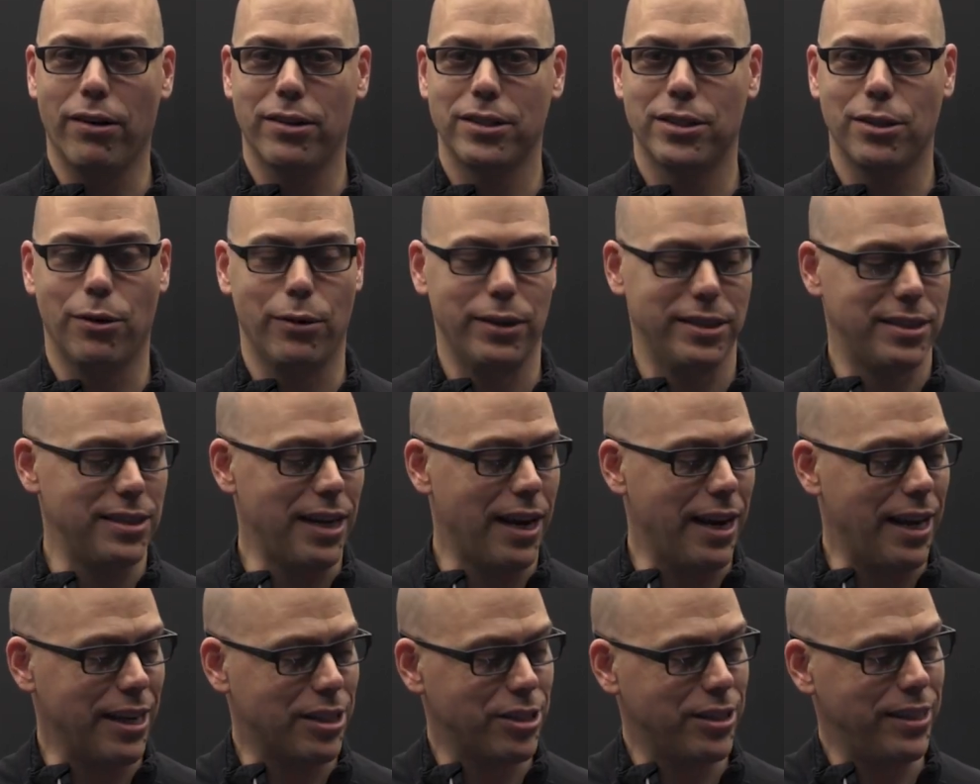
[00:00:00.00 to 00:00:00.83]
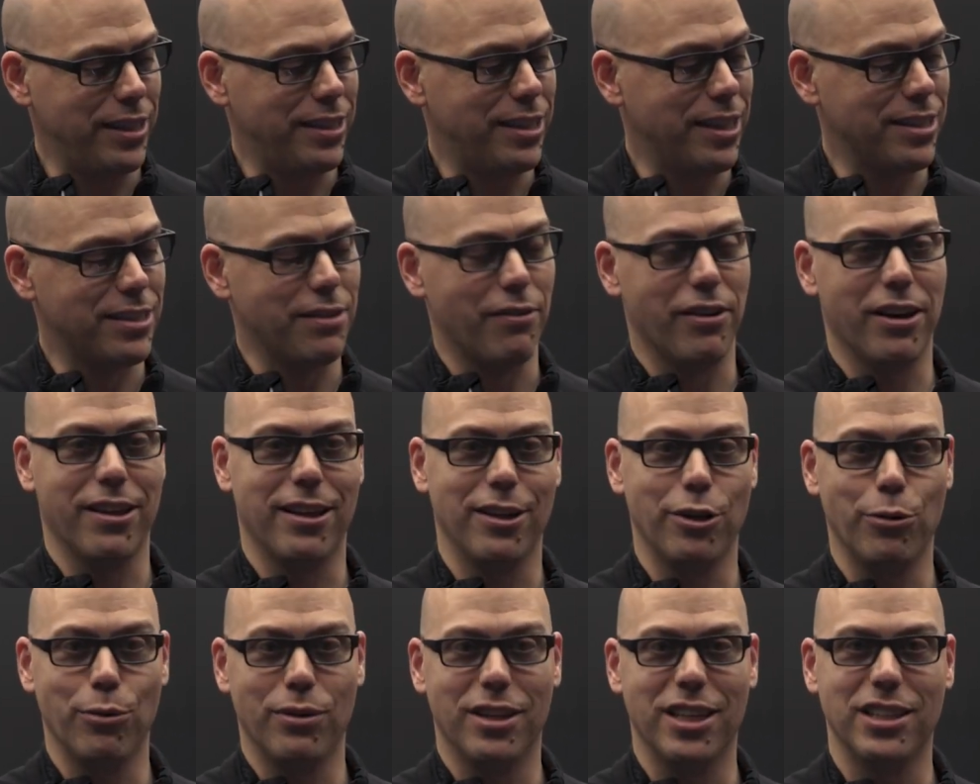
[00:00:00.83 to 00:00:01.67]
So it's not actually, it doesn't have
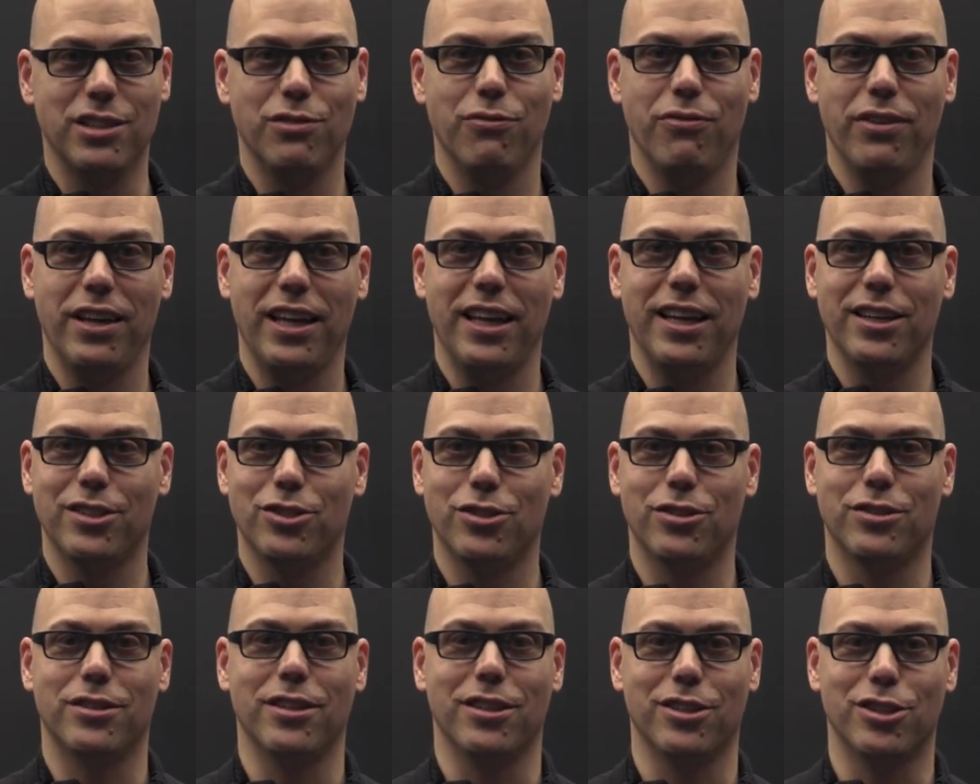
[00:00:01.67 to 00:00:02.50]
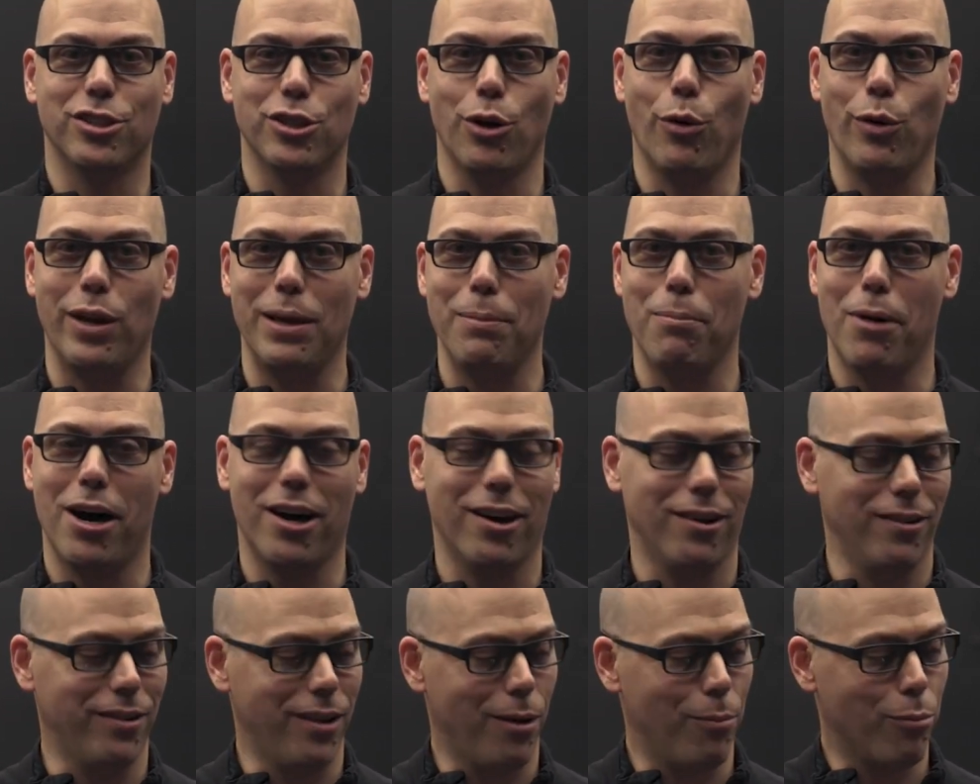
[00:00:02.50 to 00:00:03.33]
anything to do with this V. It's just a Sony
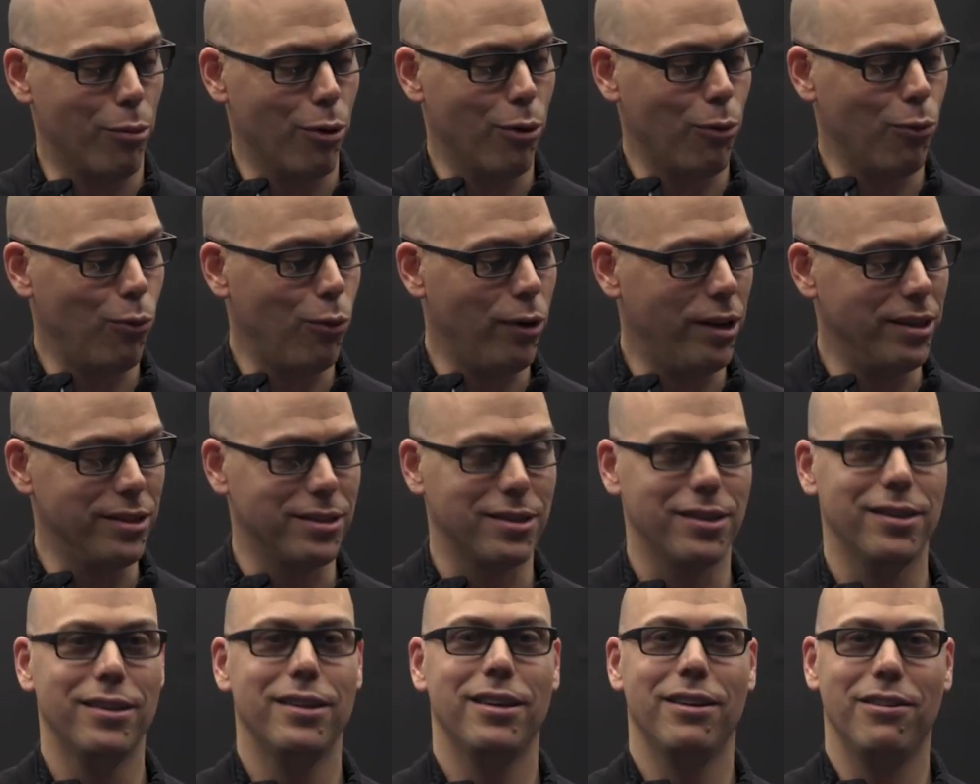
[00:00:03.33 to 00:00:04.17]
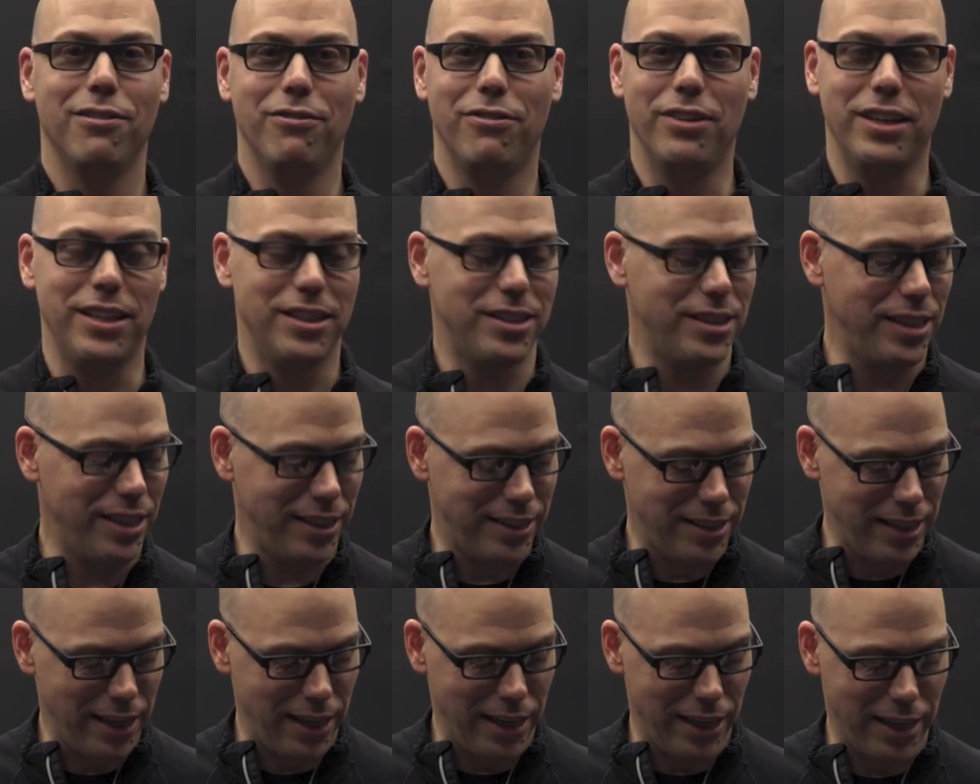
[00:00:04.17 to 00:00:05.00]
model number was
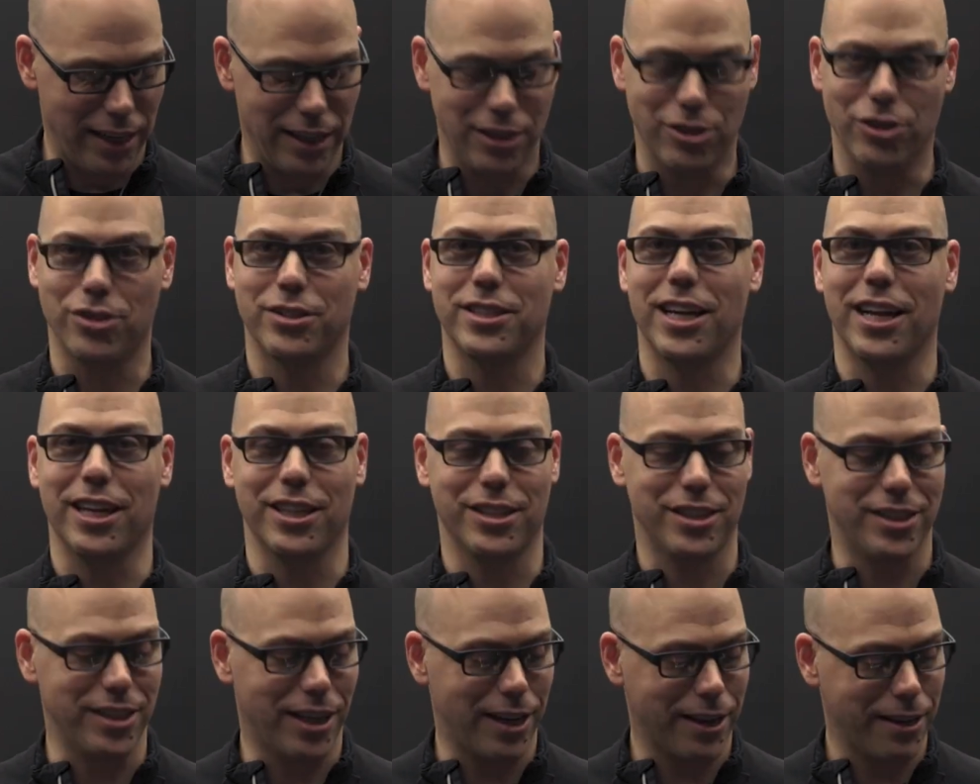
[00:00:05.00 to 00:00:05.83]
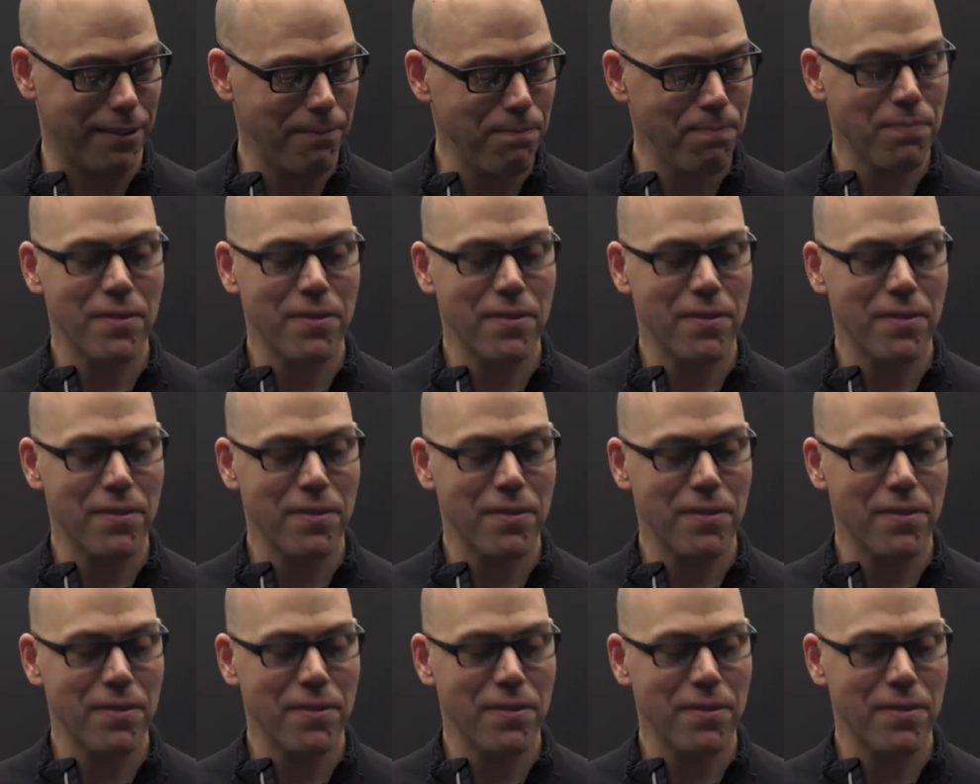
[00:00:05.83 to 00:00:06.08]
VCT, and it just kind of stuck.